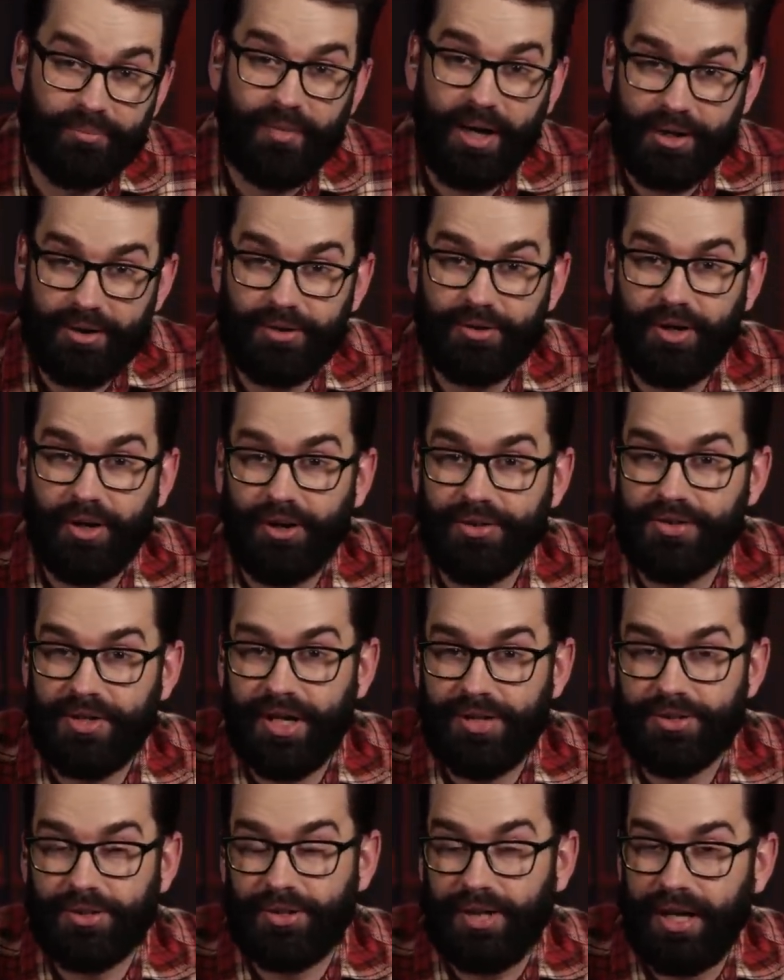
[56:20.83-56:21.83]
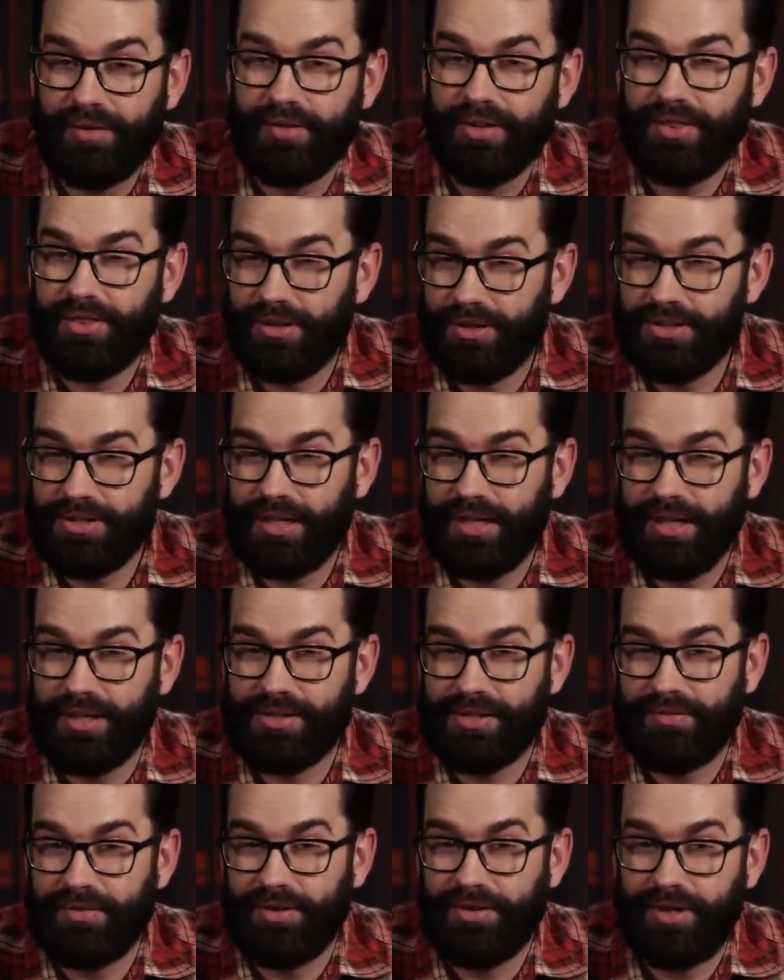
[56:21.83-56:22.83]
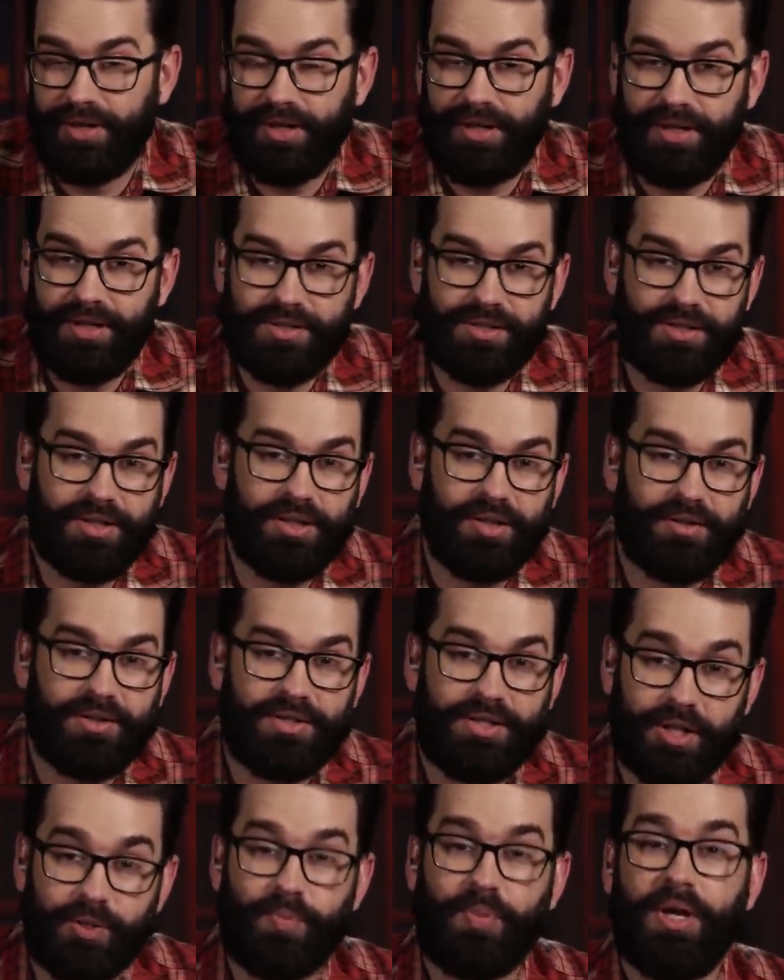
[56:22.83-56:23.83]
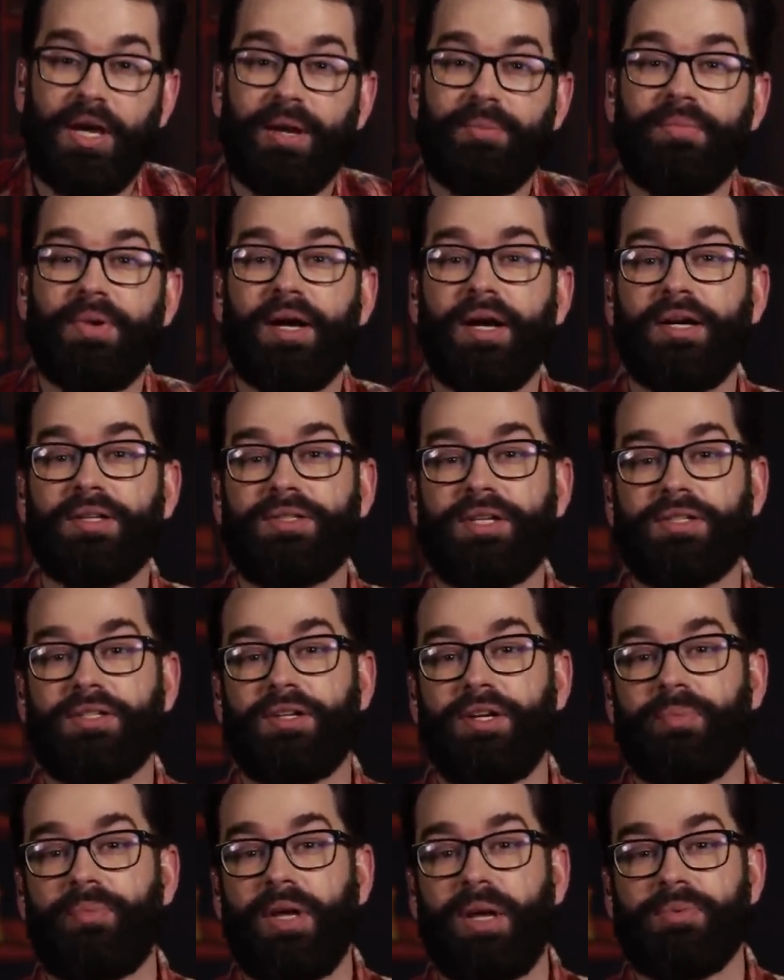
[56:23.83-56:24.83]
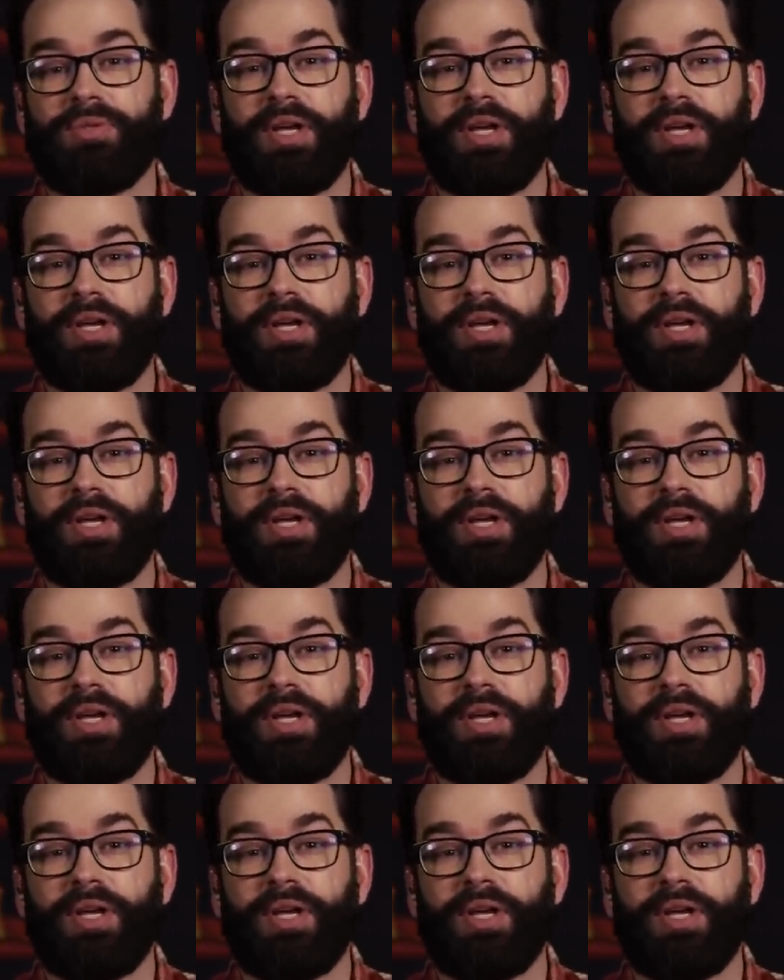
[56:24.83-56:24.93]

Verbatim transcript: Michael Knowles, and Andrew Klavan, Thursday night at 7.30 Eastern, 6 p.m., uh, 6.30 p.m.